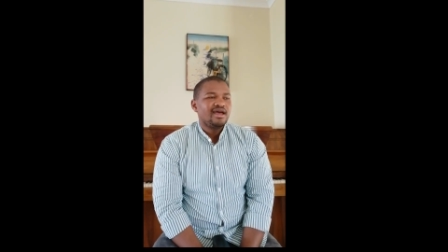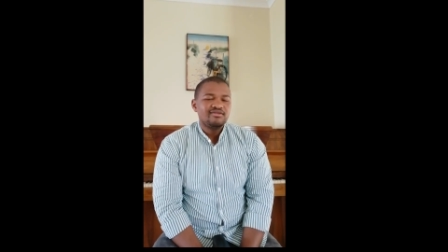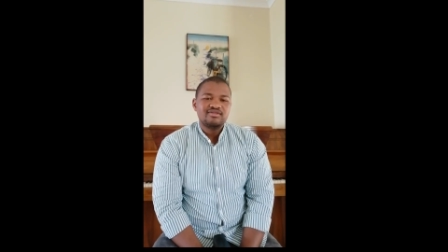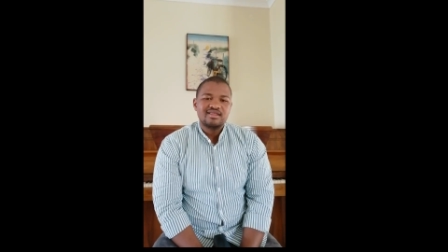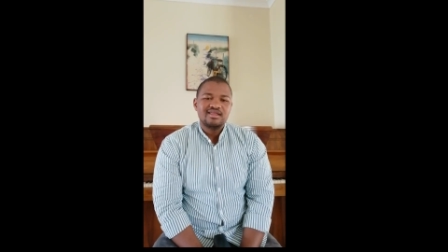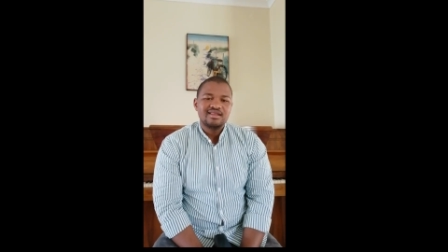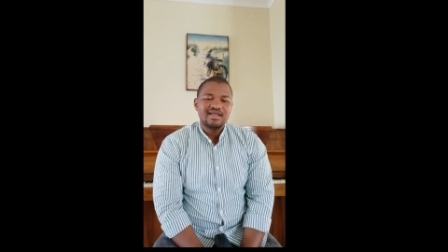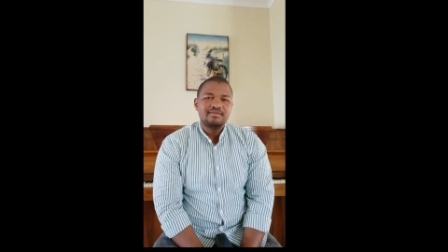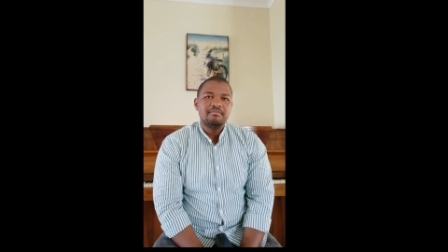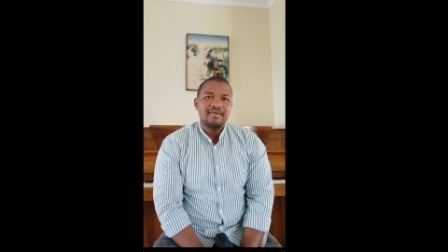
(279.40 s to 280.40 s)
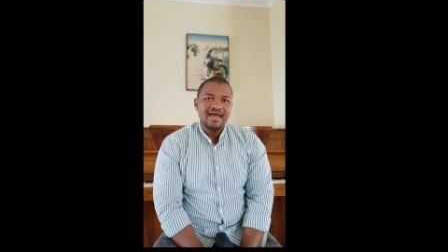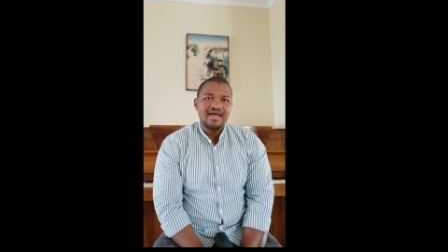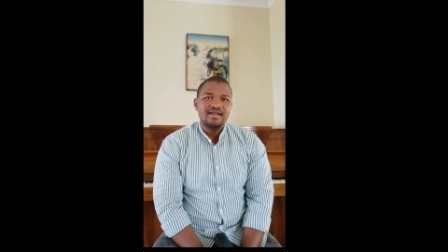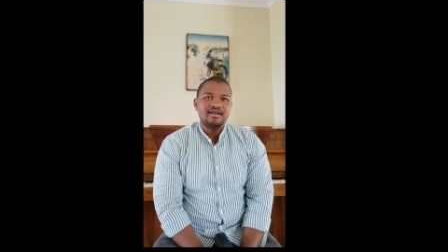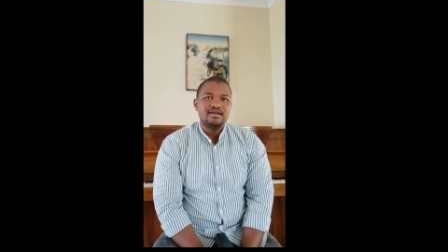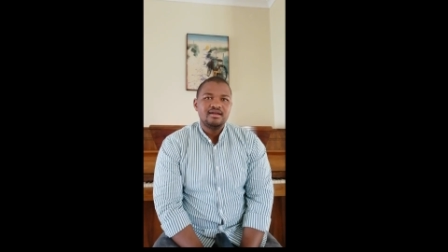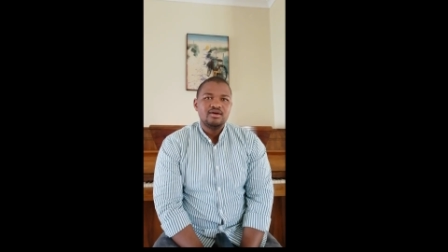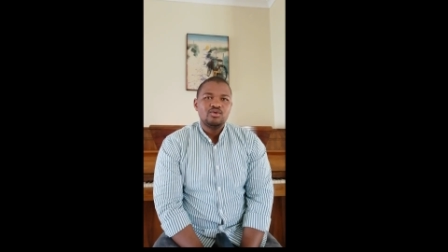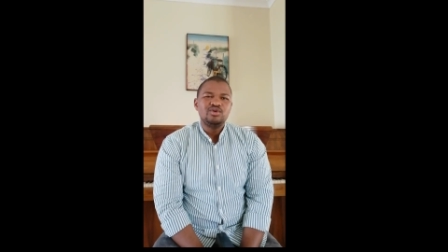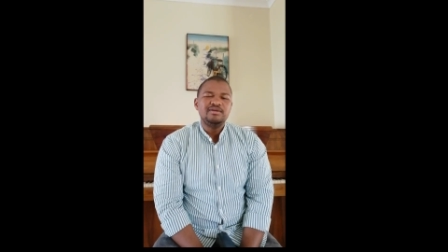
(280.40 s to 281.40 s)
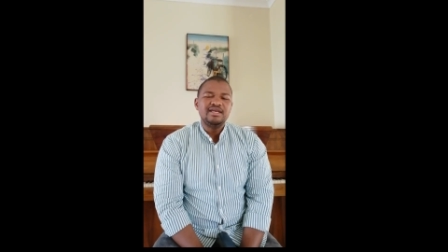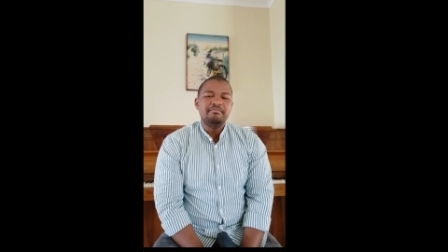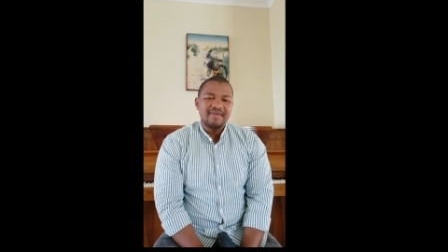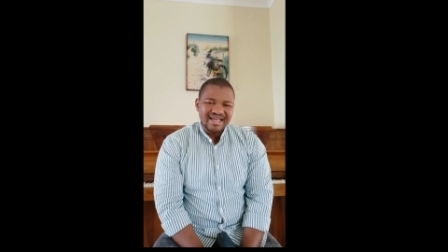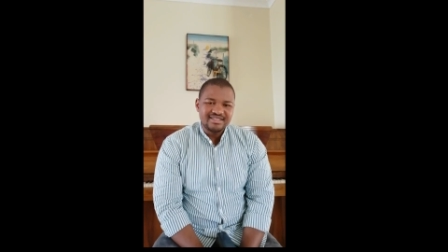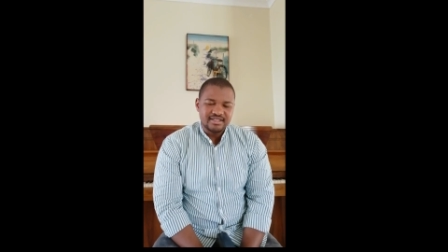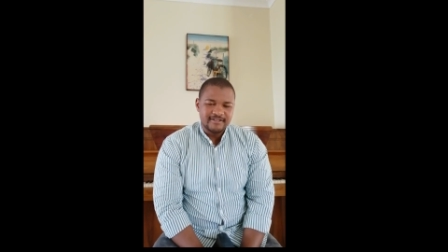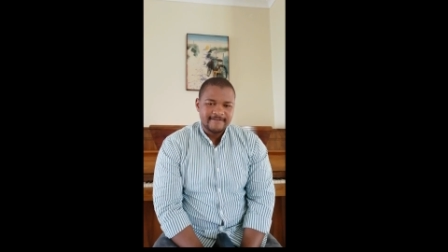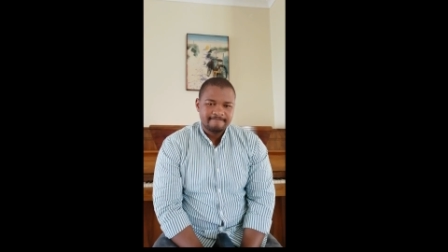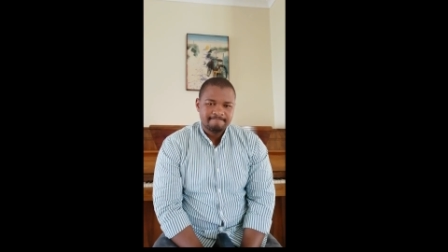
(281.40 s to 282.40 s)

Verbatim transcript: everything that man would imagine,